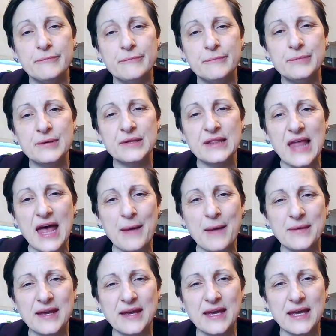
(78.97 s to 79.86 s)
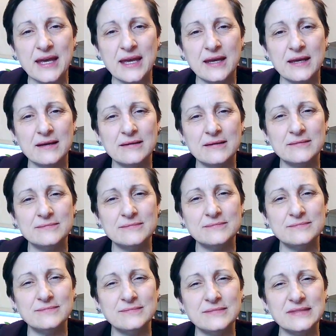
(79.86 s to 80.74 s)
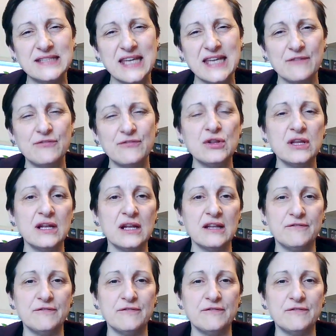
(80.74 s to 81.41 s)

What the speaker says: But let me give a little